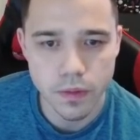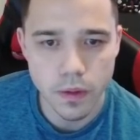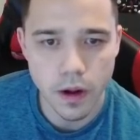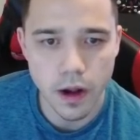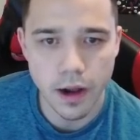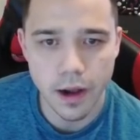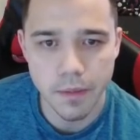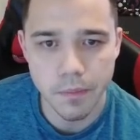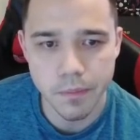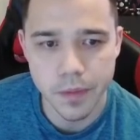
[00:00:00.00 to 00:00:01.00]

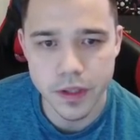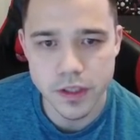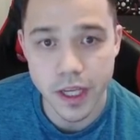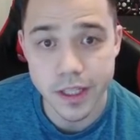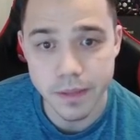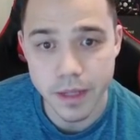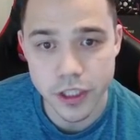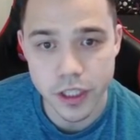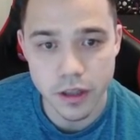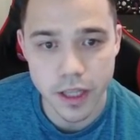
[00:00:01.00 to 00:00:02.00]
have. But in this case, I'm actually
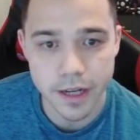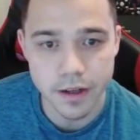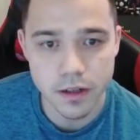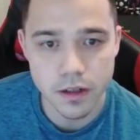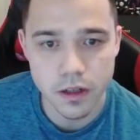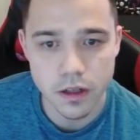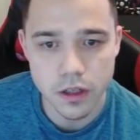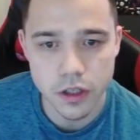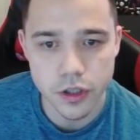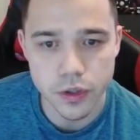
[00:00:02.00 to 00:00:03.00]
going to let
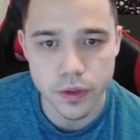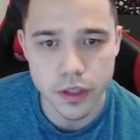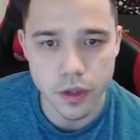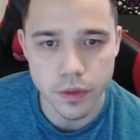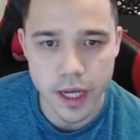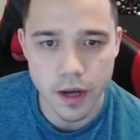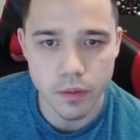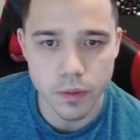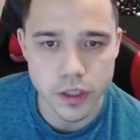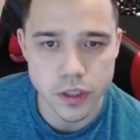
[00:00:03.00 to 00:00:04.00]
Goon go down.
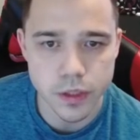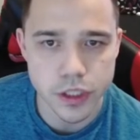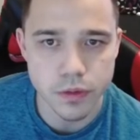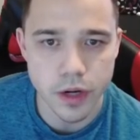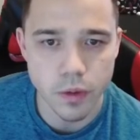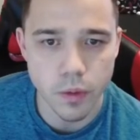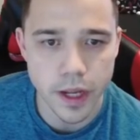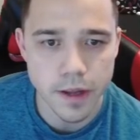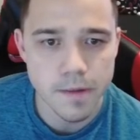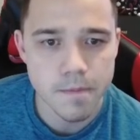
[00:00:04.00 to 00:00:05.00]
We're going to switch right
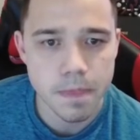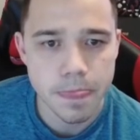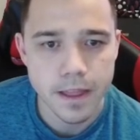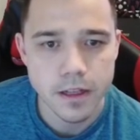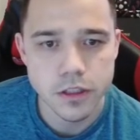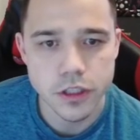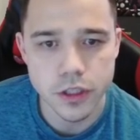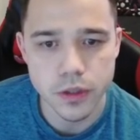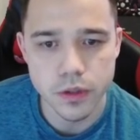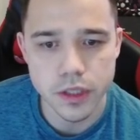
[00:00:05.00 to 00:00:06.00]
away
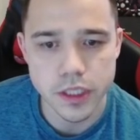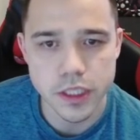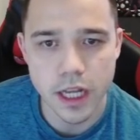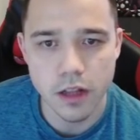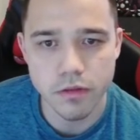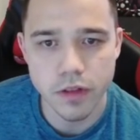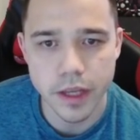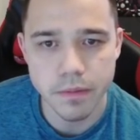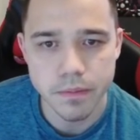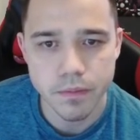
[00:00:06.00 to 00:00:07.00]
to this
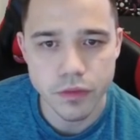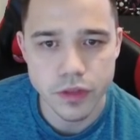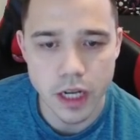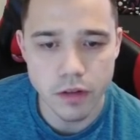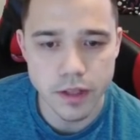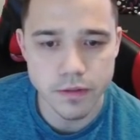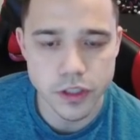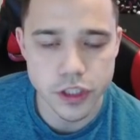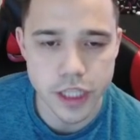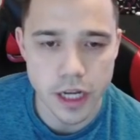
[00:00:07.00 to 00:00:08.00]
Talonflame. Talonflame
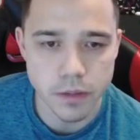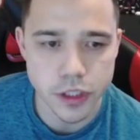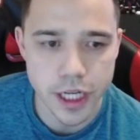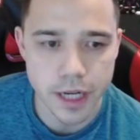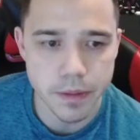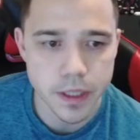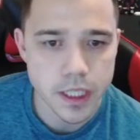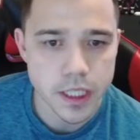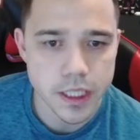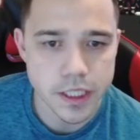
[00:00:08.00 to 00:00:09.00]
versus Shadow Machamp.
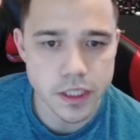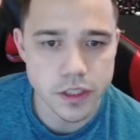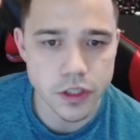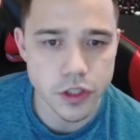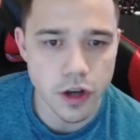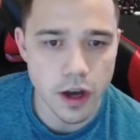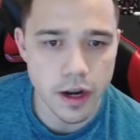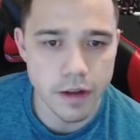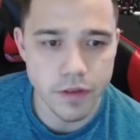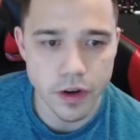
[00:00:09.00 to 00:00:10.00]
This is not
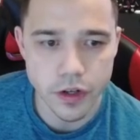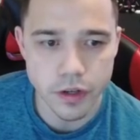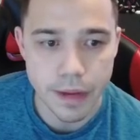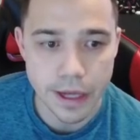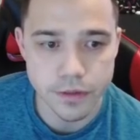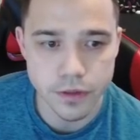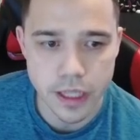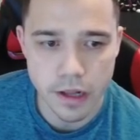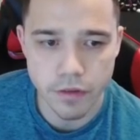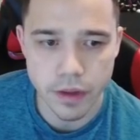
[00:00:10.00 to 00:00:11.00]
a very good matchup for
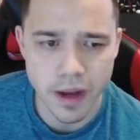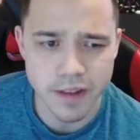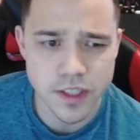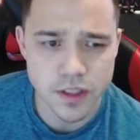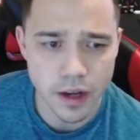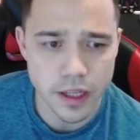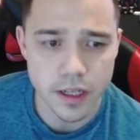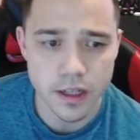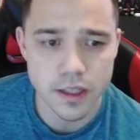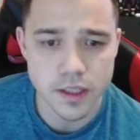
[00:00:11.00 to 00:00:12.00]
Talonflame. I've studied
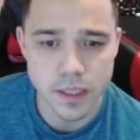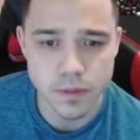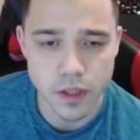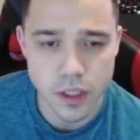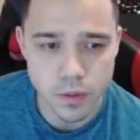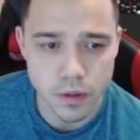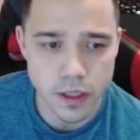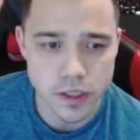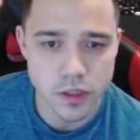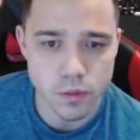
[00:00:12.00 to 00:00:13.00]
the sims on this one
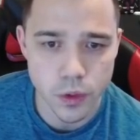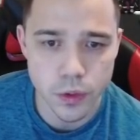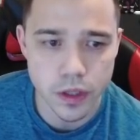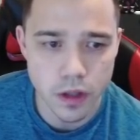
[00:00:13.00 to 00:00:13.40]
because it's ruined a lot